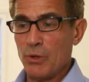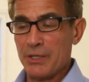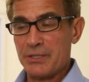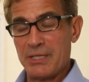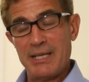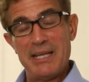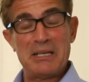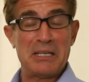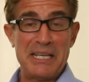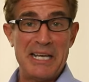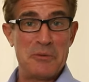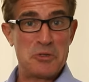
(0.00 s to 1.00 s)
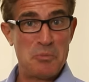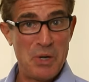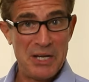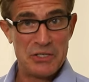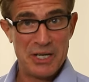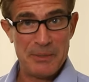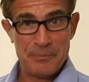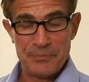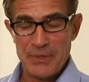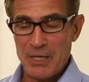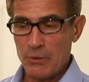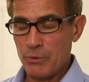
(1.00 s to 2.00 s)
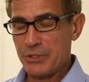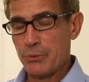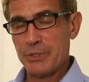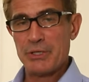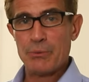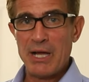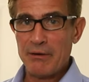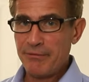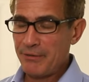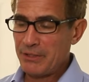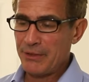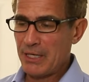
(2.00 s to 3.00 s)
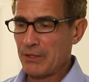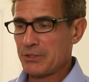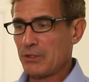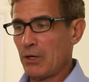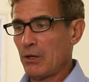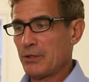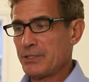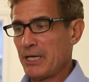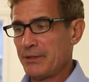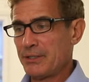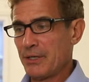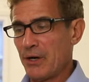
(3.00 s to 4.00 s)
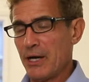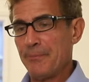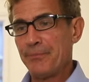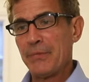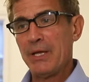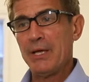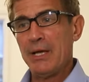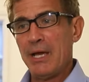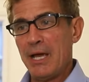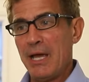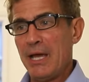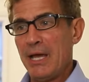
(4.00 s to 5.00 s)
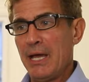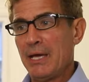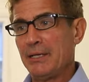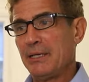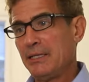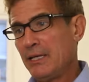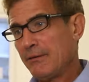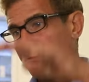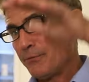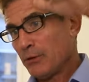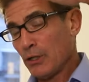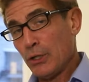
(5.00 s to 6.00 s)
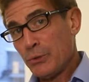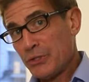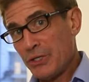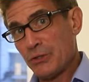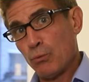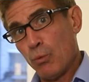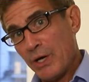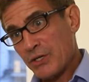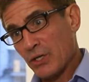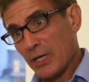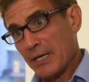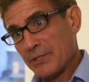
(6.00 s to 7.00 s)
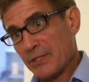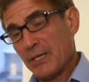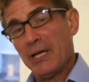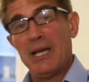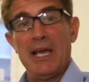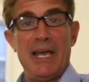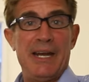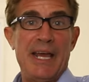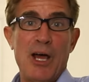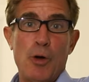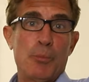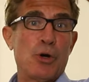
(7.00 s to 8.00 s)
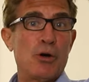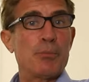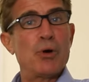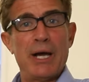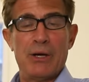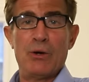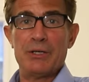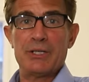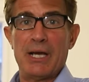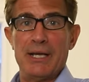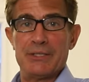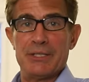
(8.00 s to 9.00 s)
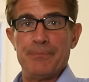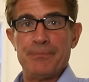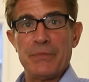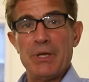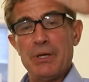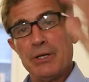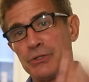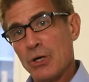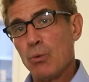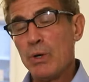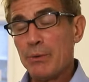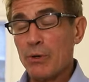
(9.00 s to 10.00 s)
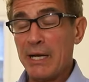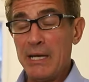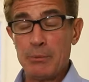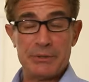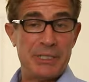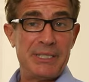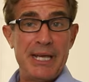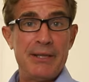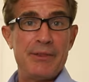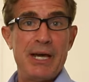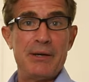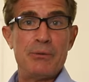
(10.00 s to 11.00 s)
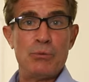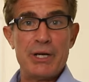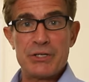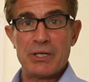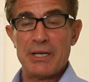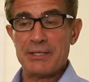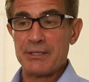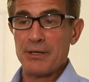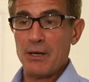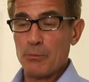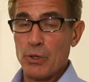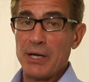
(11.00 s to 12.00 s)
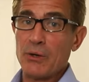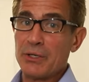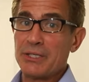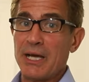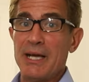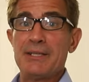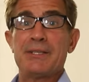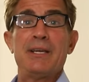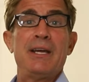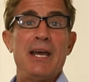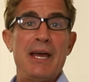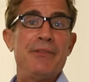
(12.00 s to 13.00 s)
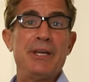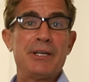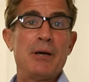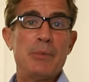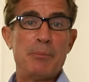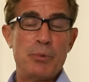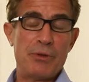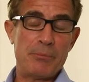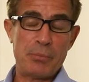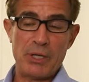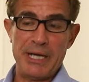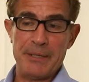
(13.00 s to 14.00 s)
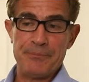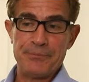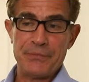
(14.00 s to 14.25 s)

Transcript: was to take Leanne's budget, which was around $50,000 at the time, and give Lucy's wish list and help her prioritize it. So we were able to take that wish list, prioritize, and then come up with a plan.